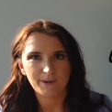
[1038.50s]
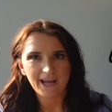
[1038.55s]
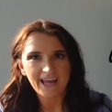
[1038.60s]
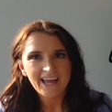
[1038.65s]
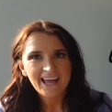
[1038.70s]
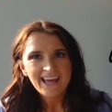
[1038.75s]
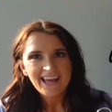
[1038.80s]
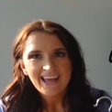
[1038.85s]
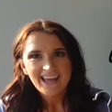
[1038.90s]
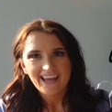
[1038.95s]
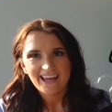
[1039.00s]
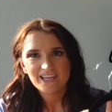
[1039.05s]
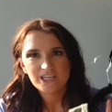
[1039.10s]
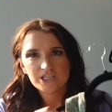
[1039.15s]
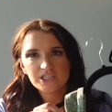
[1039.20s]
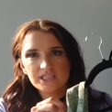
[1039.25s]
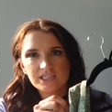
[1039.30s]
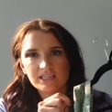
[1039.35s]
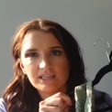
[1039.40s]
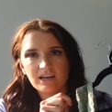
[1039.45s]
but it
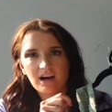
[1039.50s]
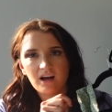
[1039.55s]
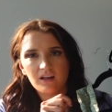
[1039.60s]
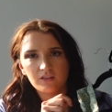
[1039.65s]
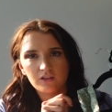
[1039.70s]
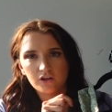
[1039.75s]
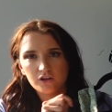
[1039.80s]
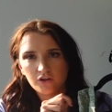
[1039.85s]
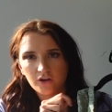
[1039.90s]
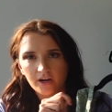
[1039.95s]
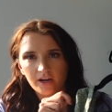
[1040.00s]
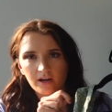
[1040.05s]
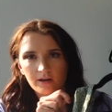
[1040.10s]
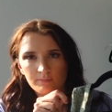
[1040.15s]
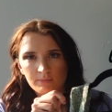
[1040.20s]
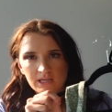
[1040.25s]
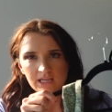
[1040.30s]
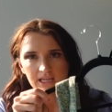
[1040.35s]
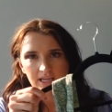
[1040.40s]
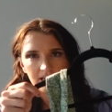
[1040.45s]
just did not look great
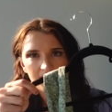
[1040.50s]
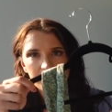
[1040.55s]
on me.